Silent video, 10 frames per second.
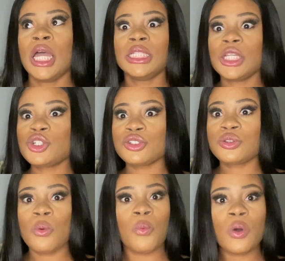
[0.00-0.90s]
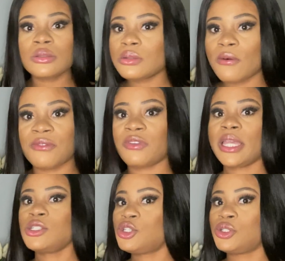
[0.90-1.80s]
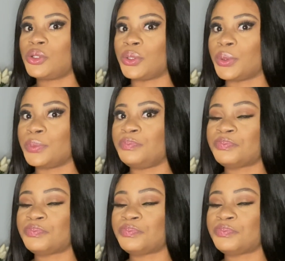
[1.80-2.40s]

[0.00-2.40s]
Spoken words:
they just don't want to offend you.